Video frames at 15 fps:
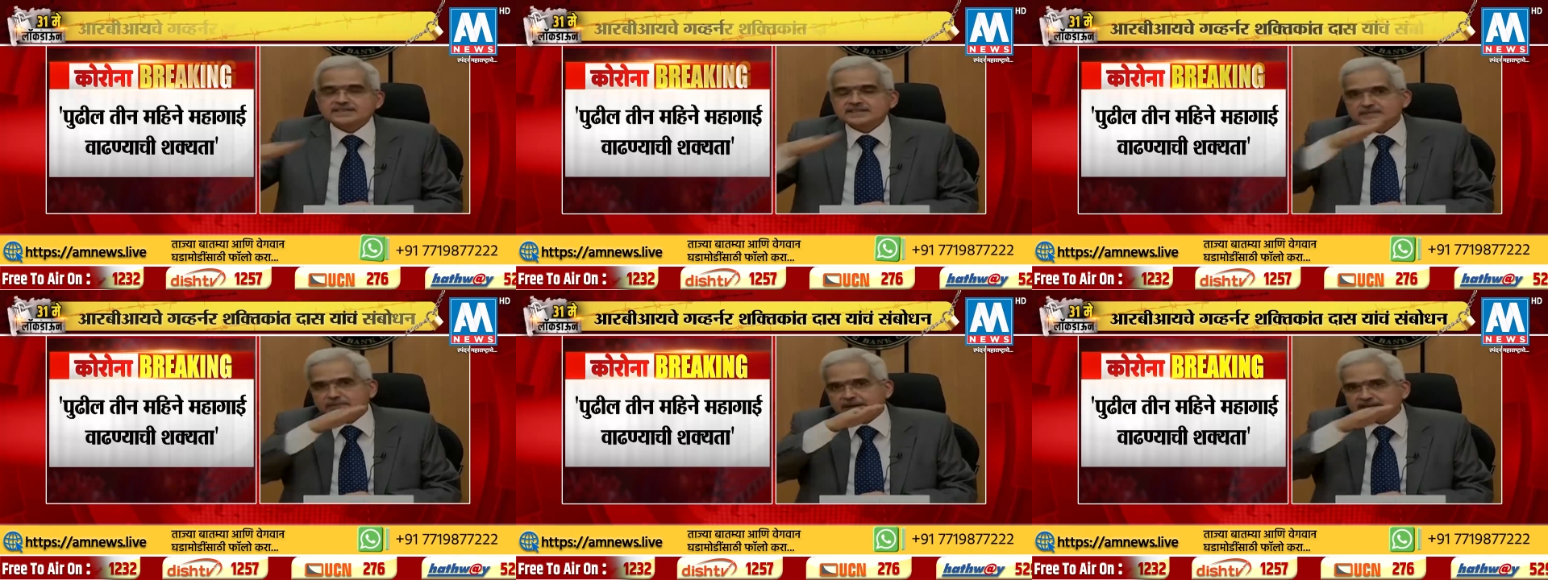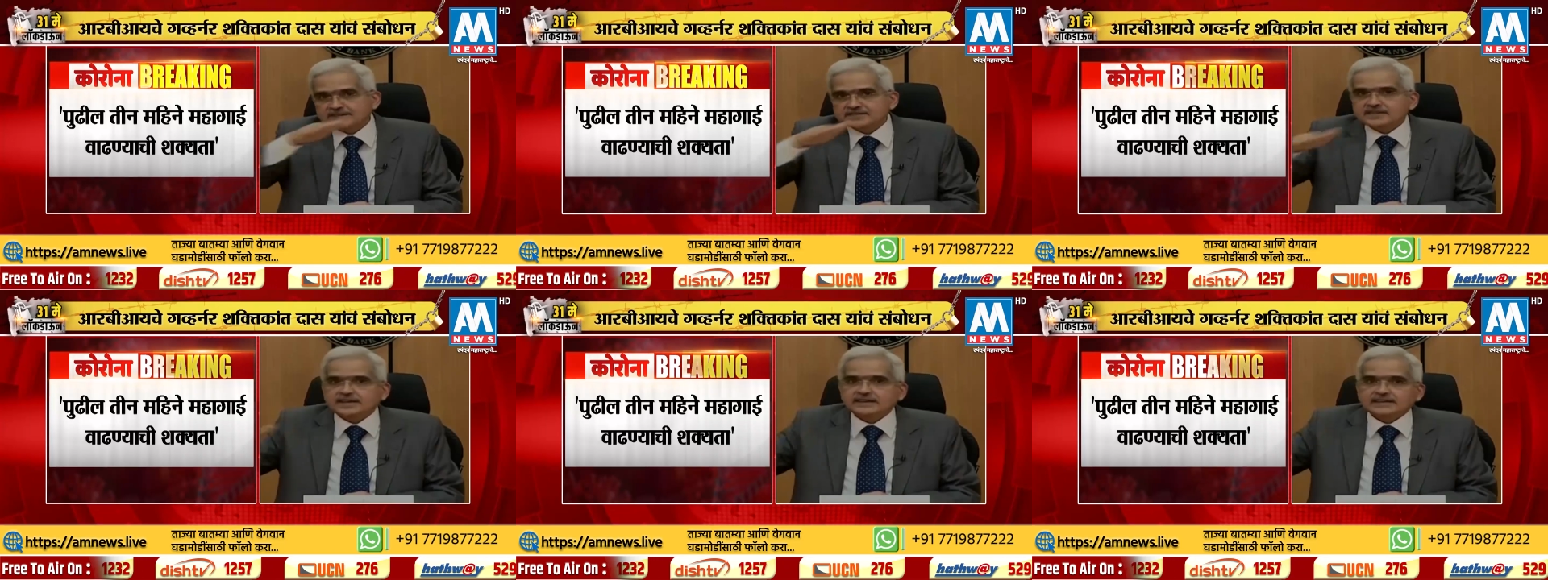manage
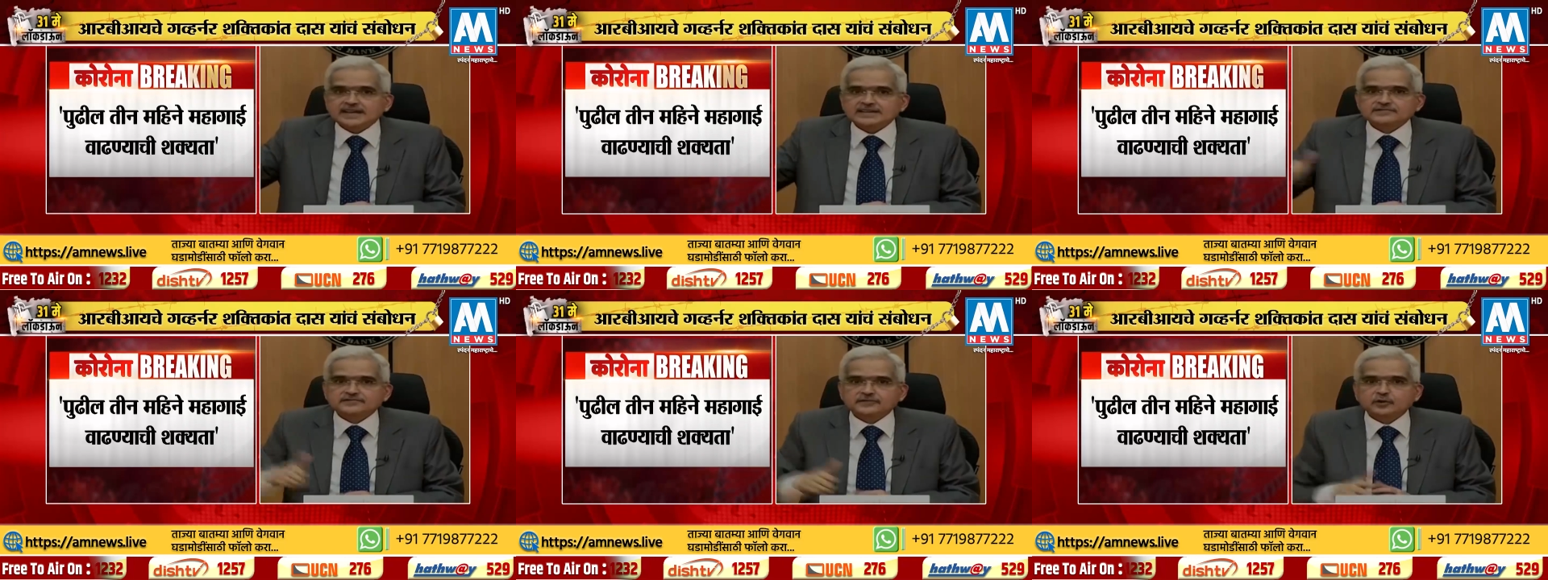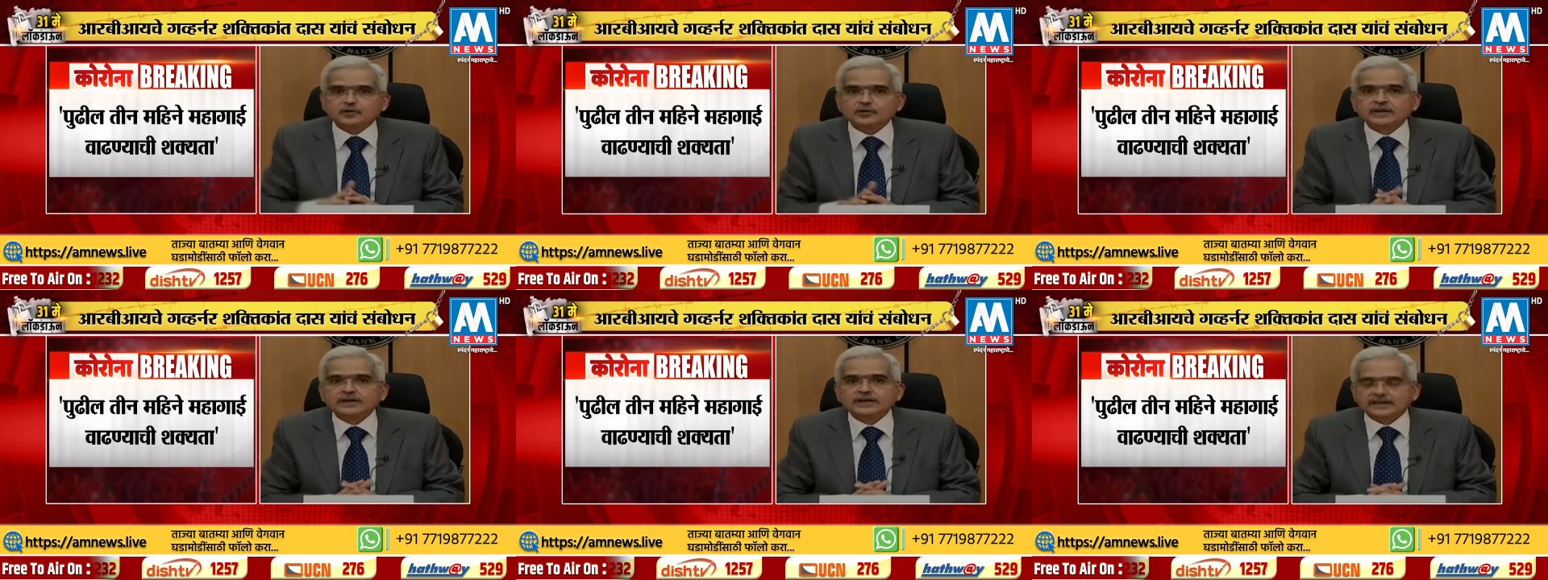their cash flow
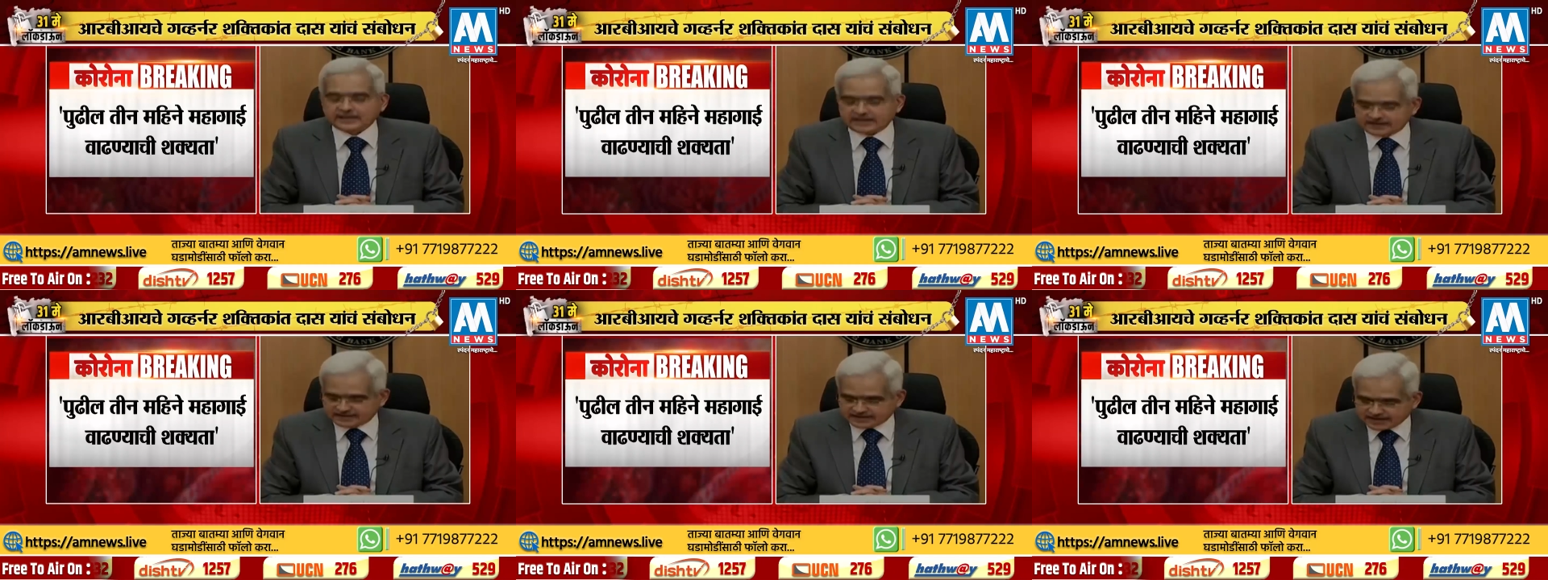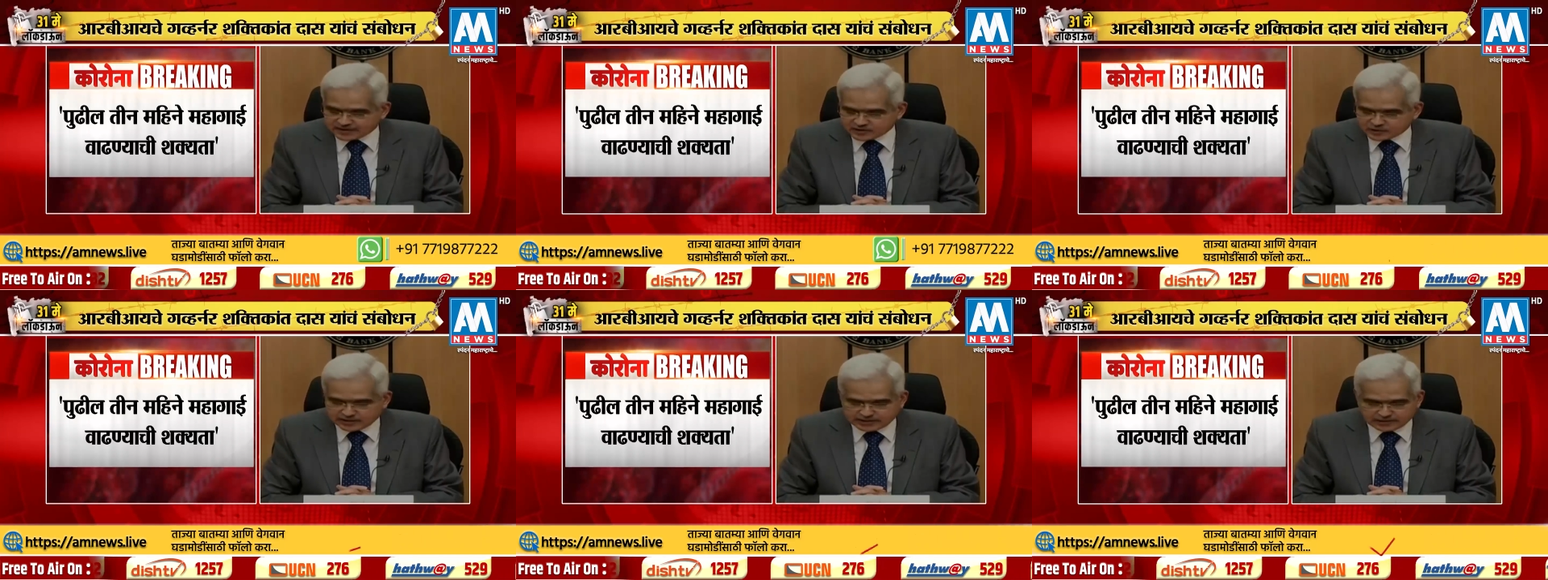in a
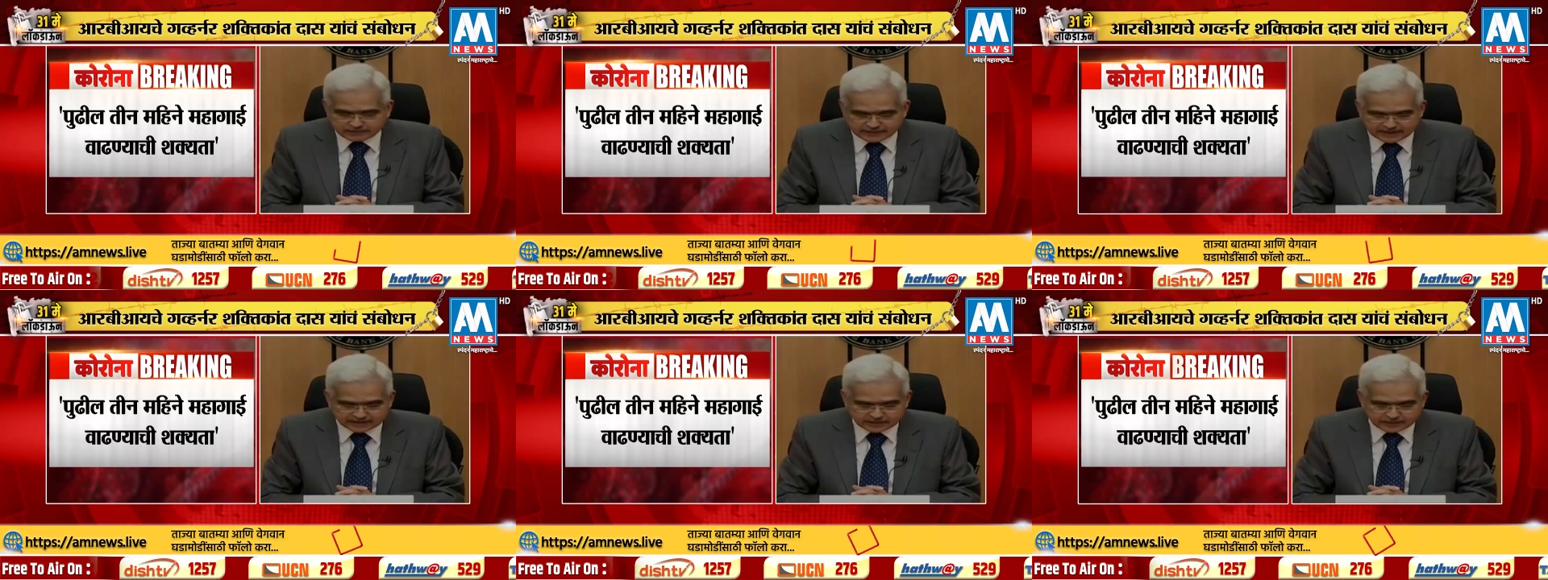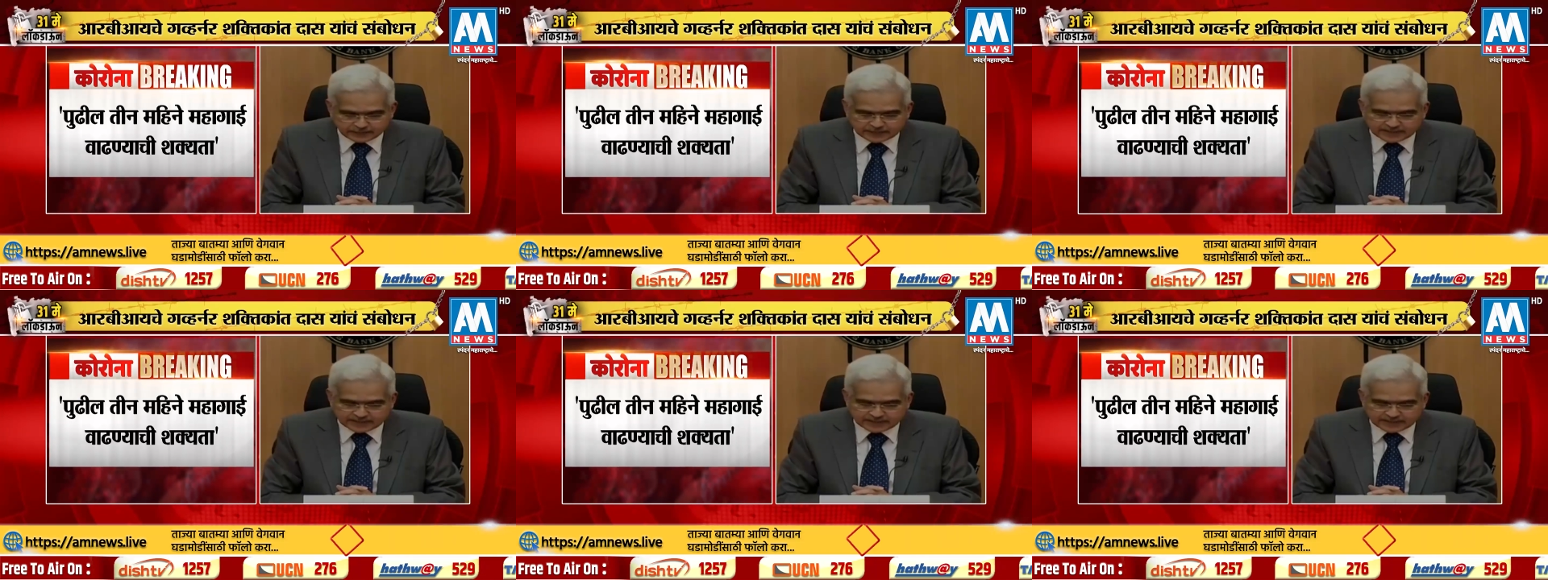gradual manner.